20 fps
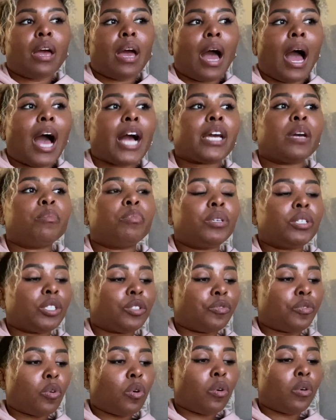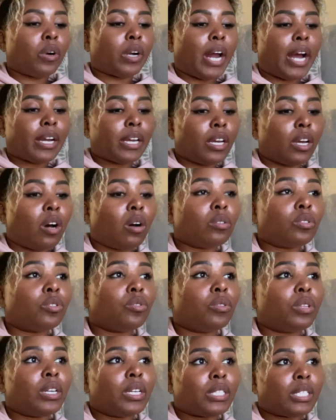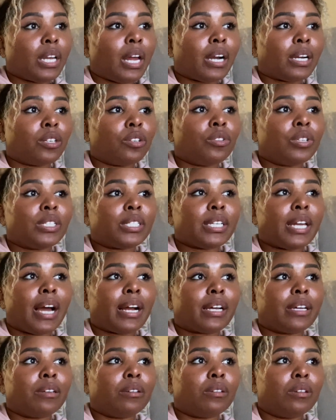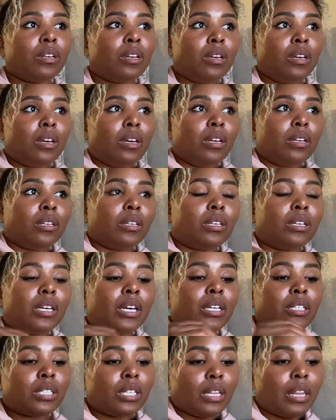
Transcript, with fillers: I can push forward. I can go do this and I can do this and I can get to